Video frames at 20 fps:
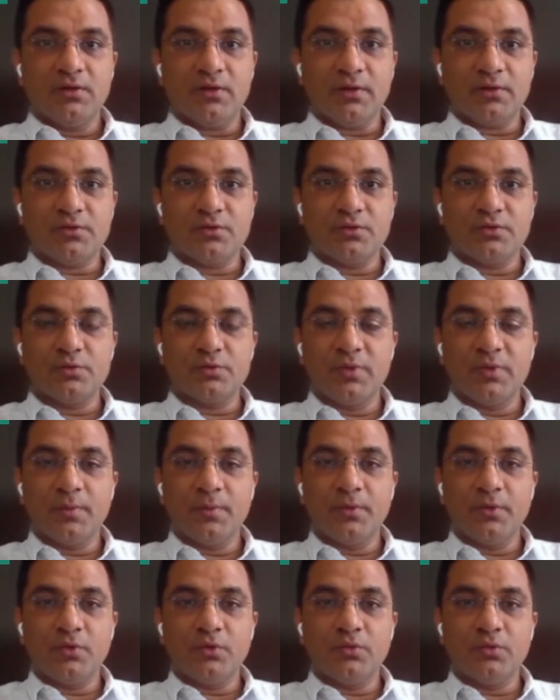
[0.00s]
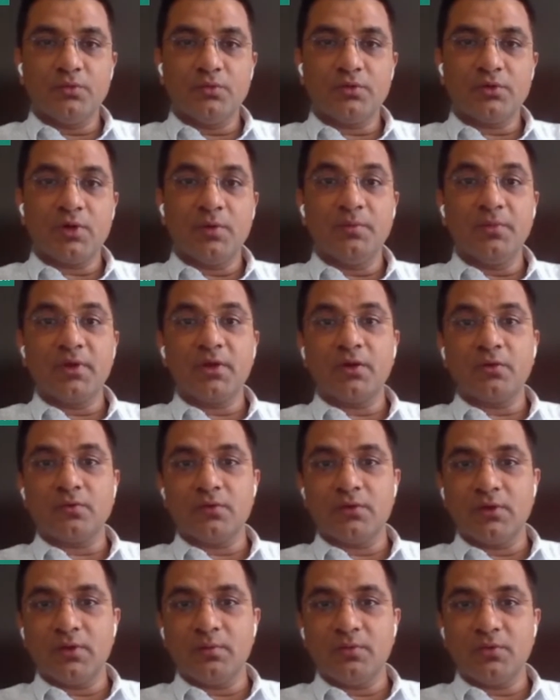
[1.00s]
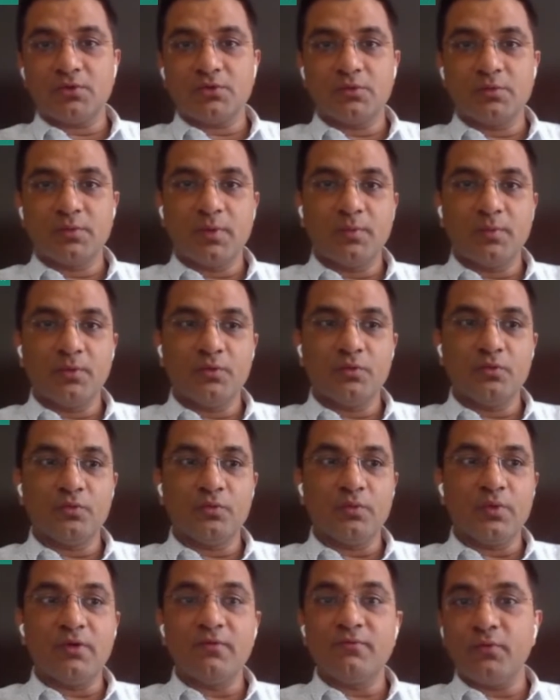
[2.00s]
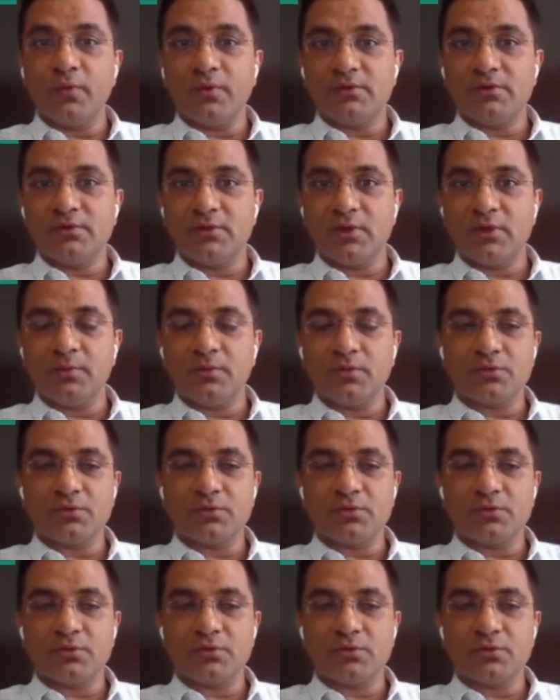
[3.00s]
Right. So you should be able to communicate to them. You should be able to influence them.